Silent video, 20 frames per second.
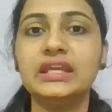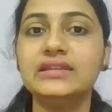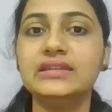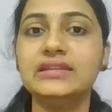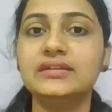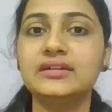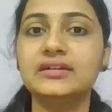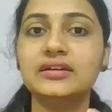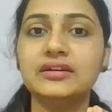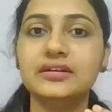
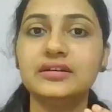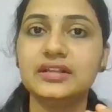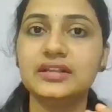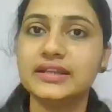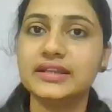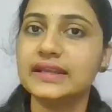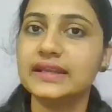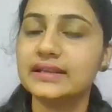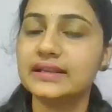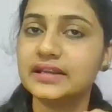either
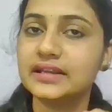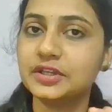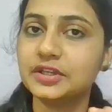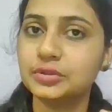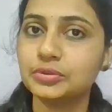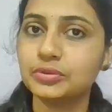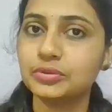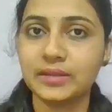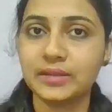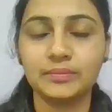
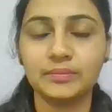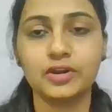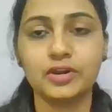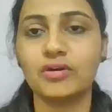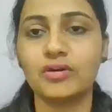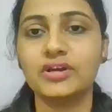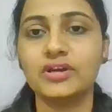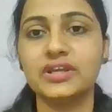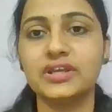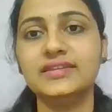directly to
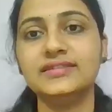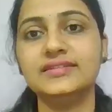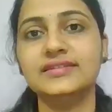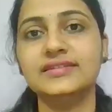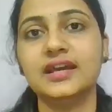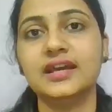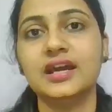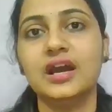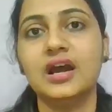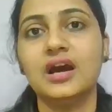employees,